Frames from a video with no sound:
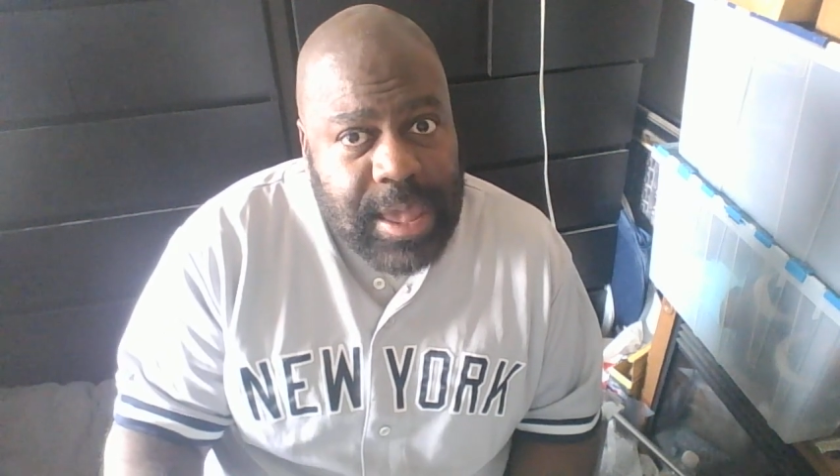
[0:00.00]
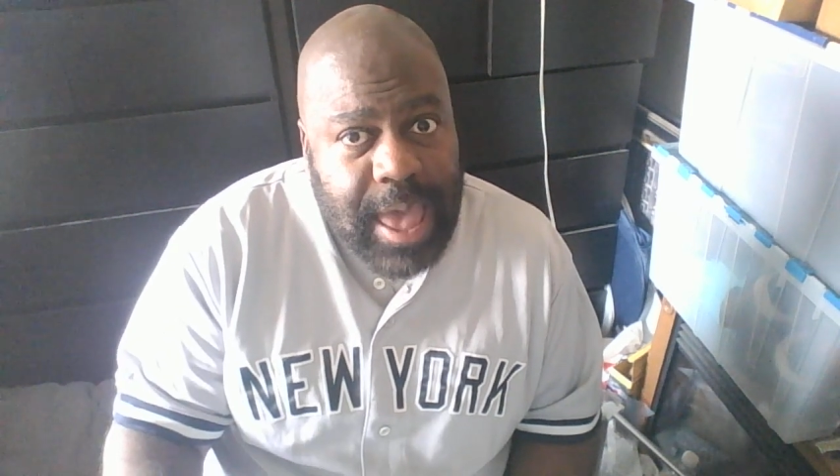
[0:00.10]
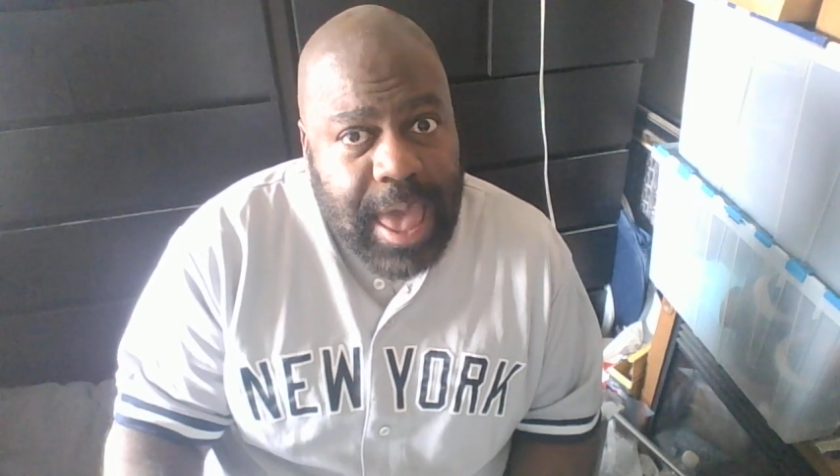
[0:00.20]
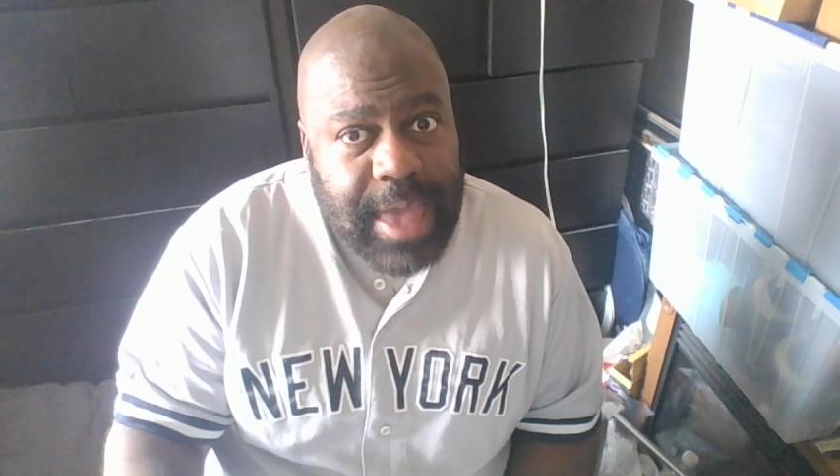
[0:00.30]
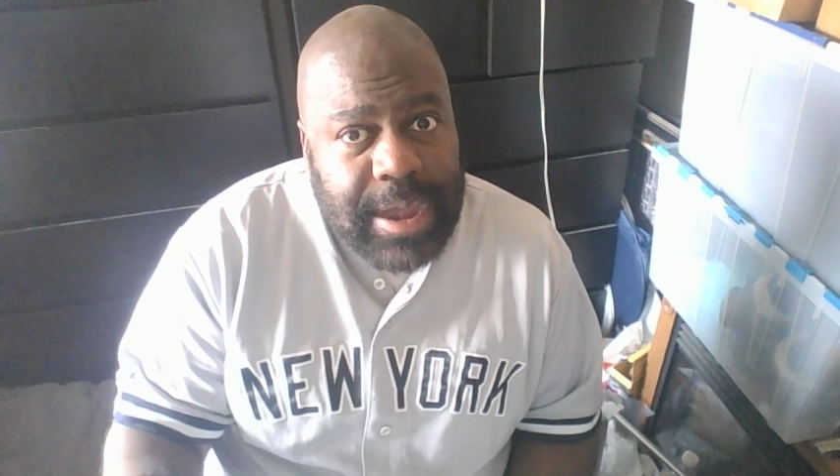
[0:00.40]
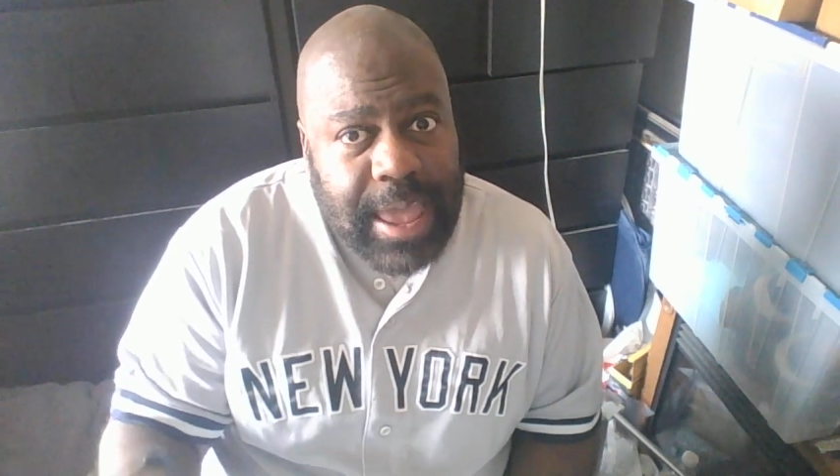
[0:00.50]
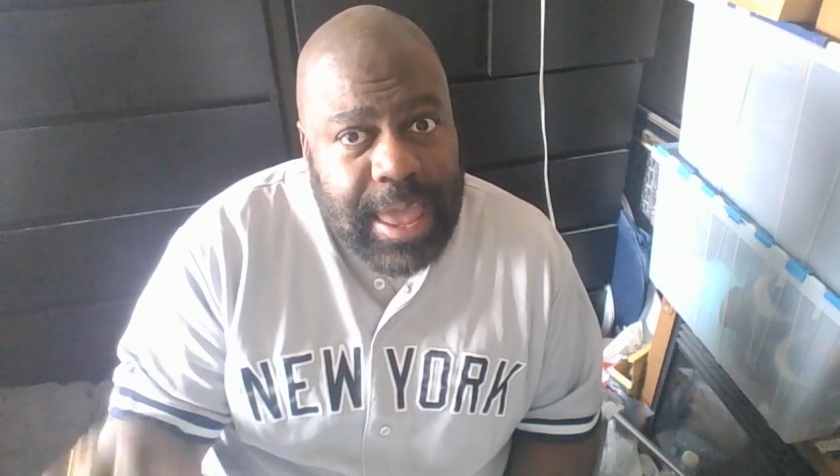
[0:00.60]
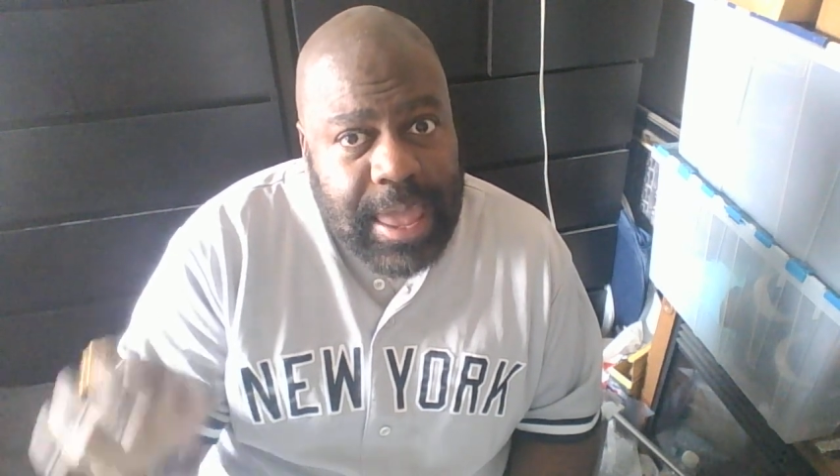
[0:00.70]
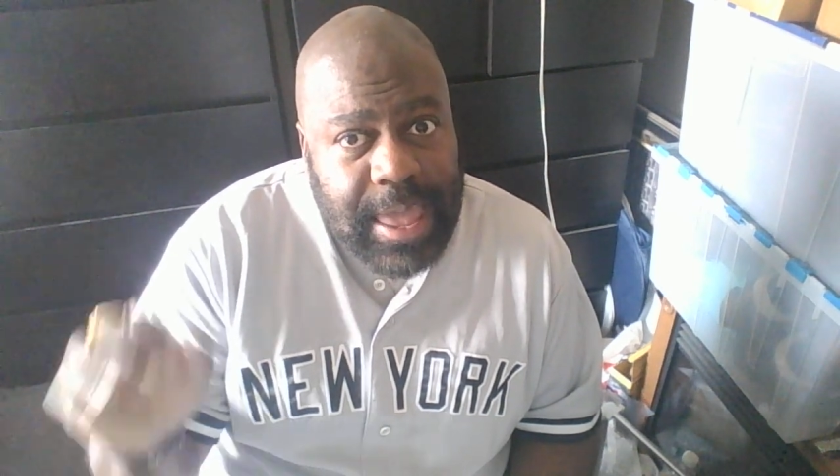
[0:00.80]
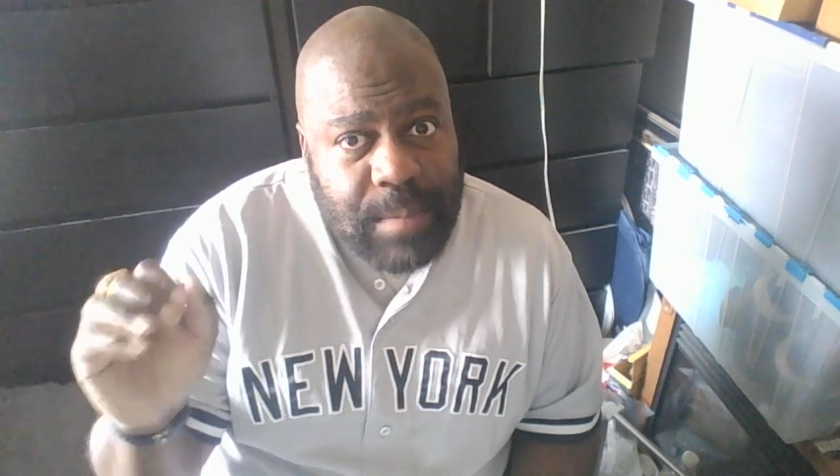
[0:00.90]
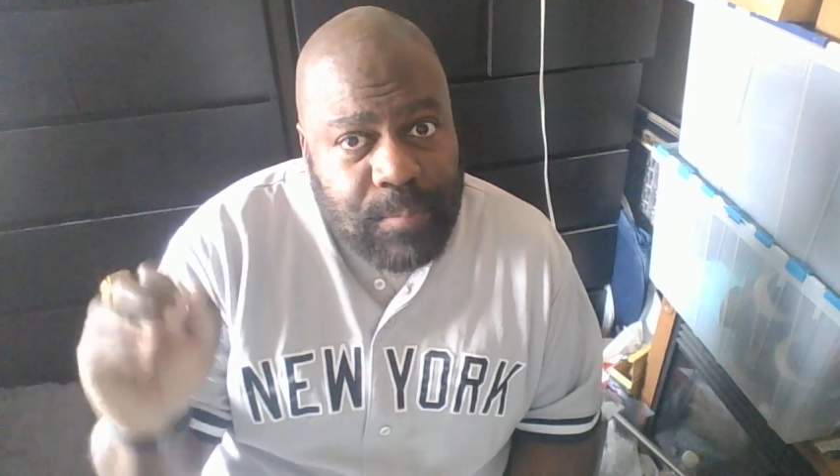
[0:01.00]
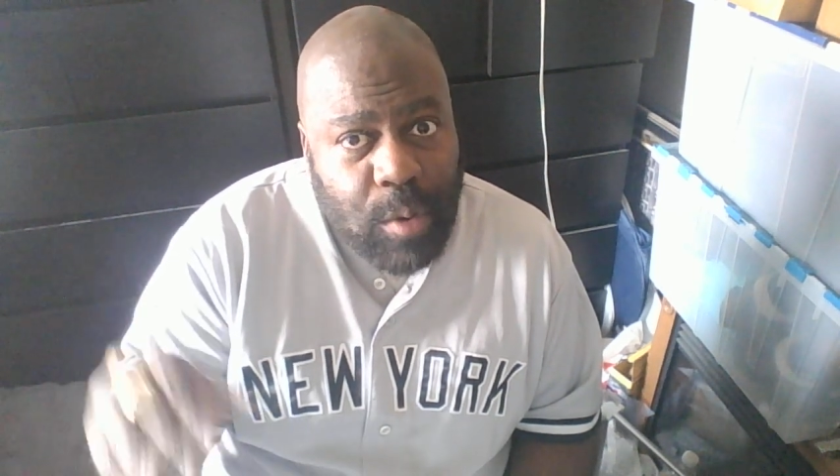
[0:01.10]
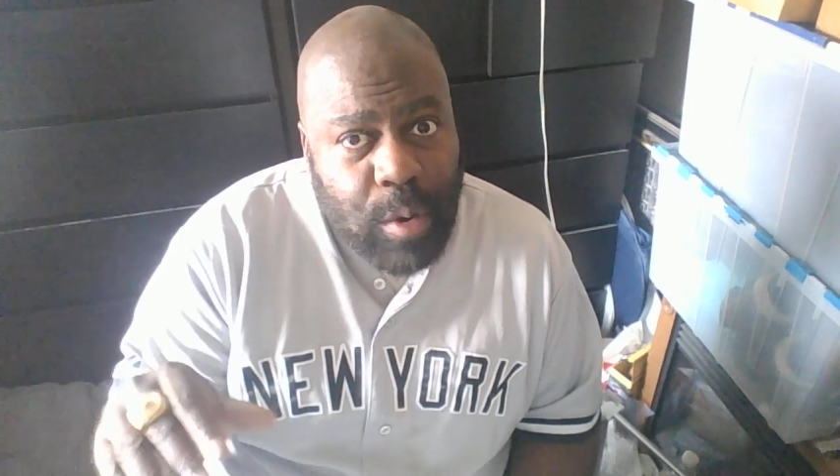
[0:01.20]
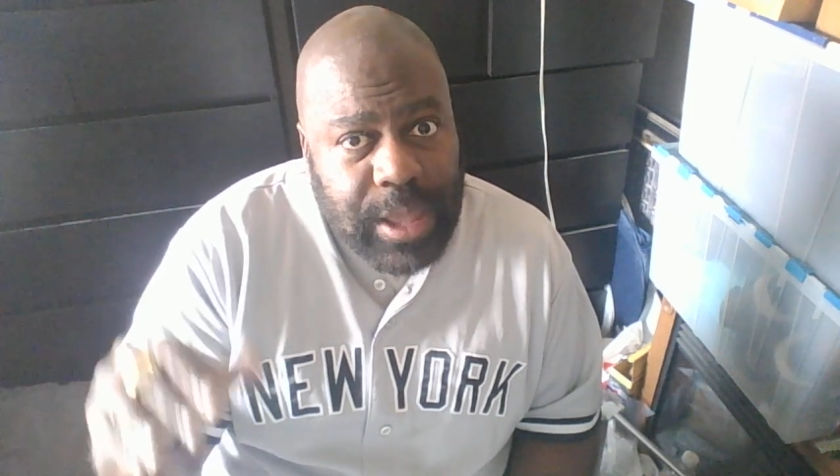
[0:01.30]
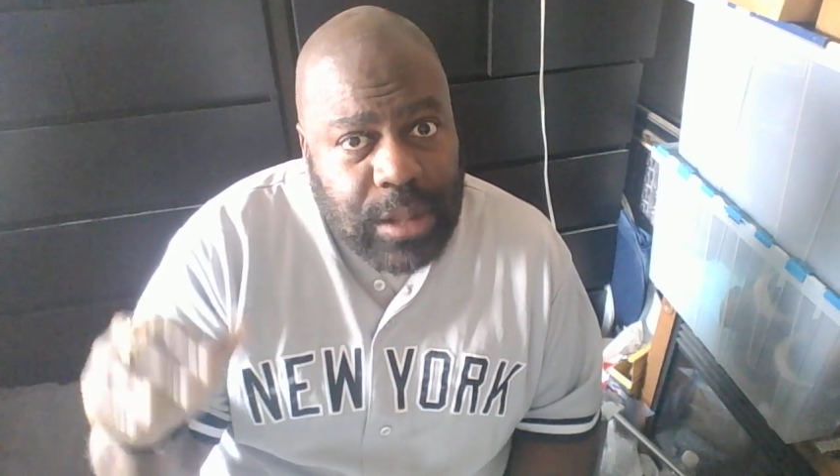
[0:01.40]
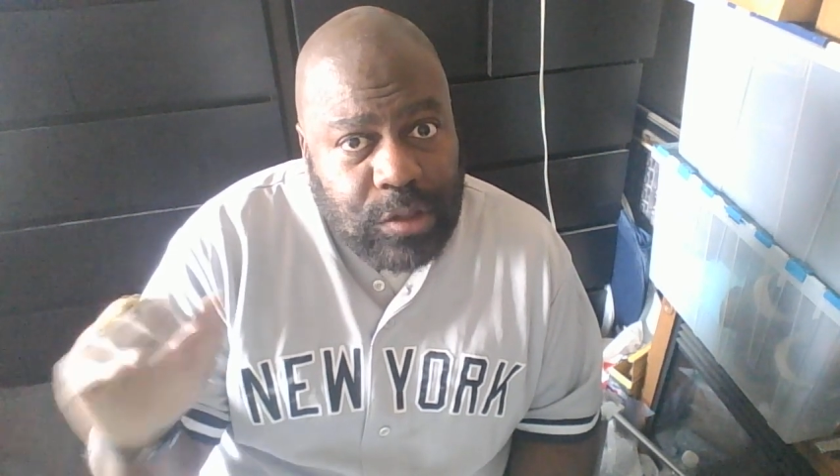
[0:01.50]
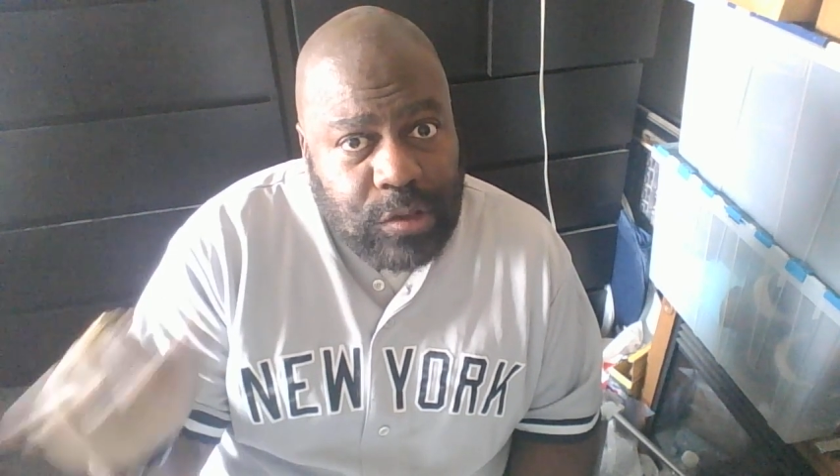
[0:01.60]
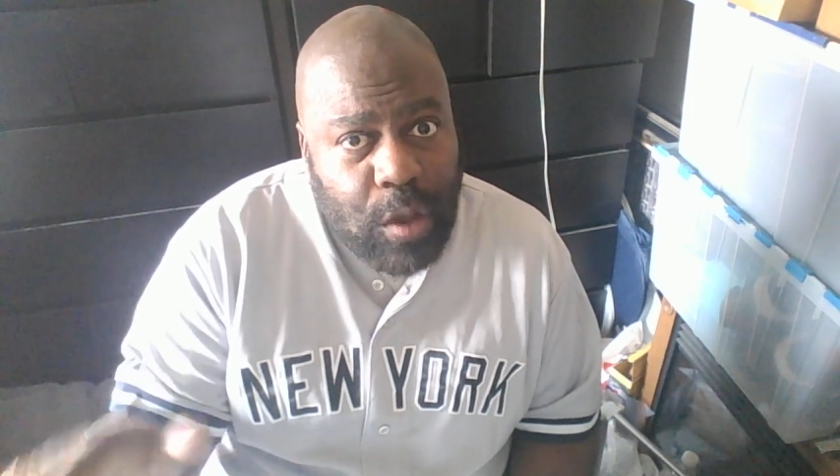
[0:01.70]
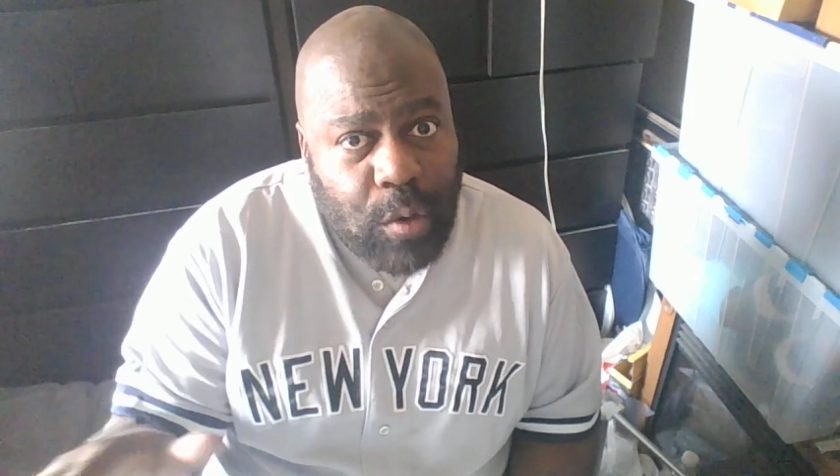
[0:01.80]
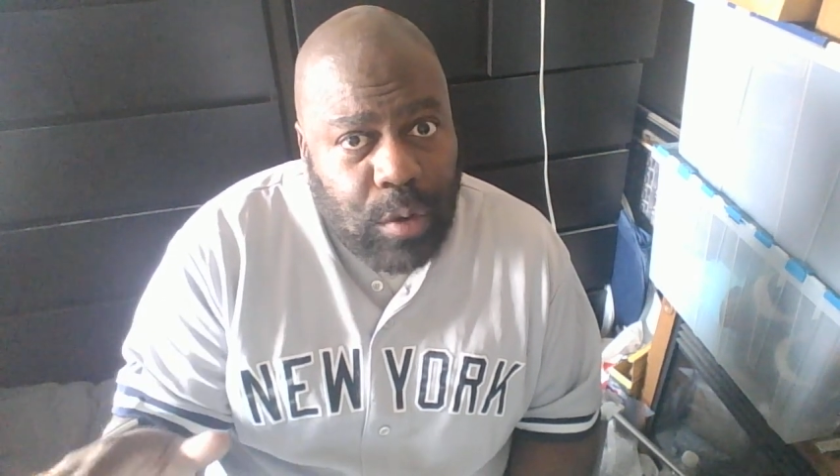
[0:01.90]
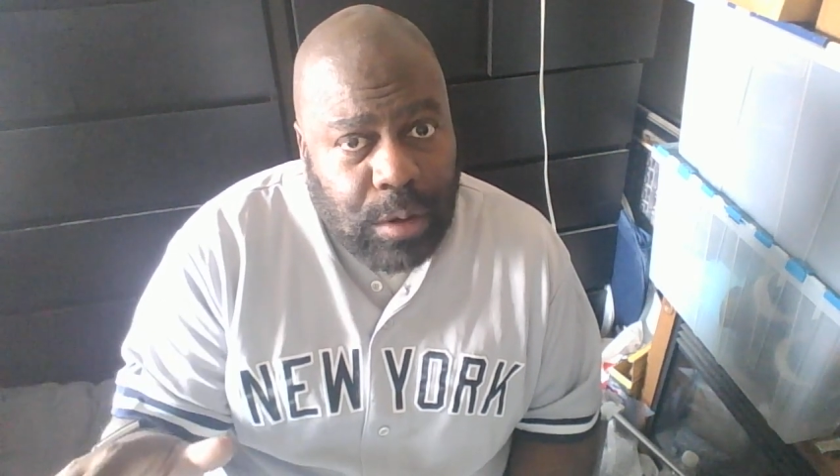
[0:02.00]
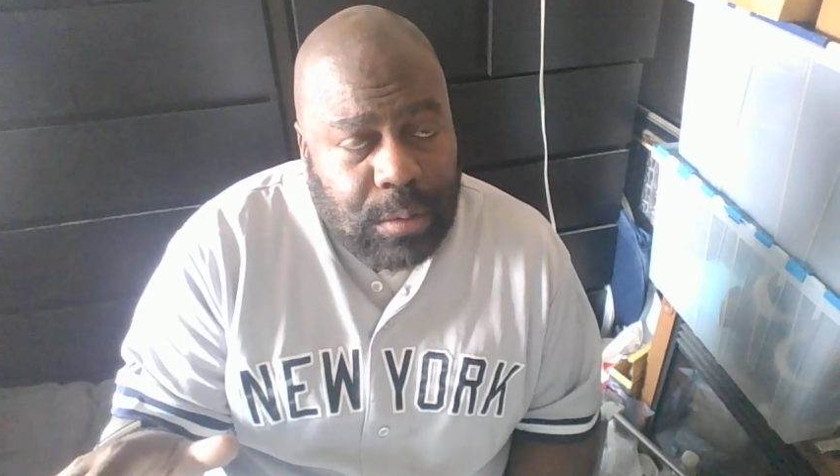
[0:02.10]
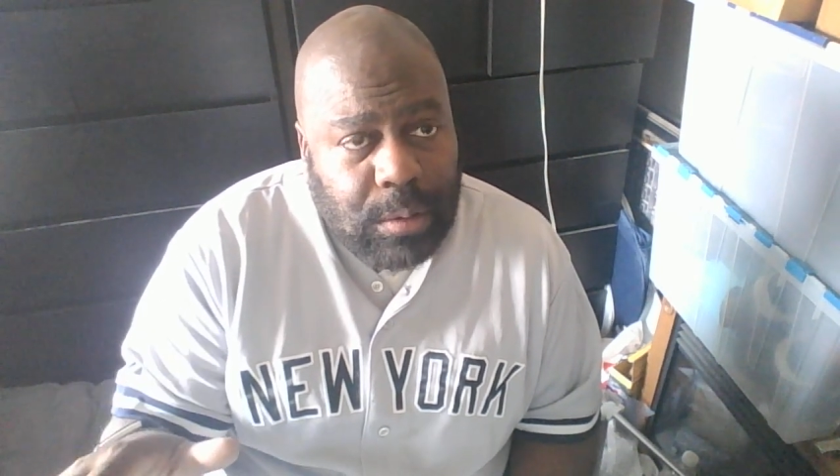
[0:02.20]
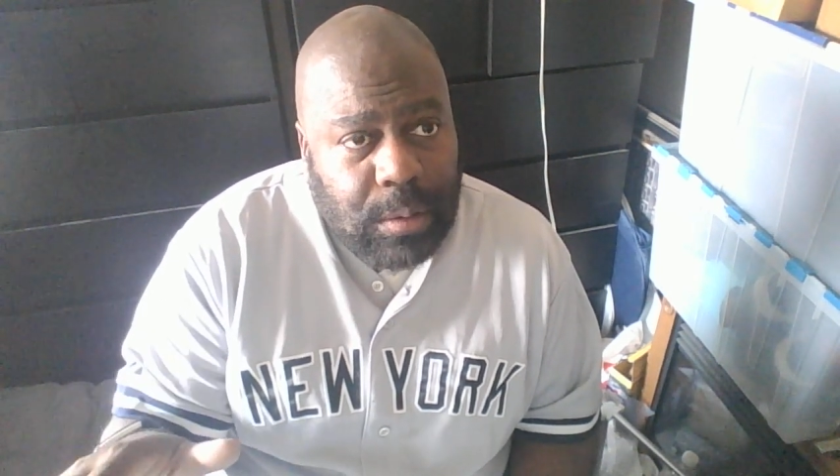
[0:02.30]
had a point total